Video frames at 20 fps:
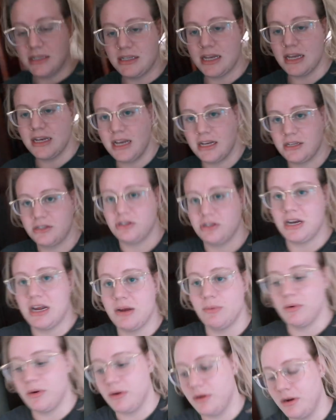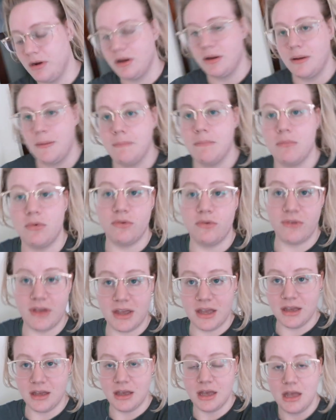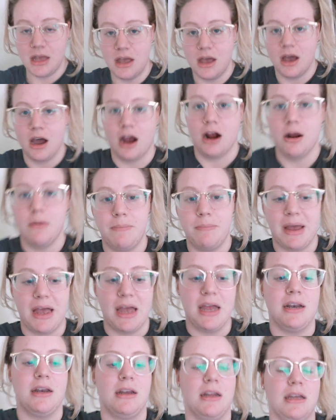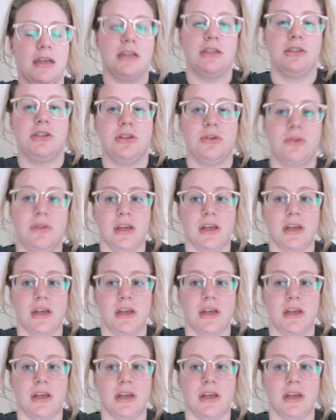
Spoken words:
said yesterday, we're moving our bed into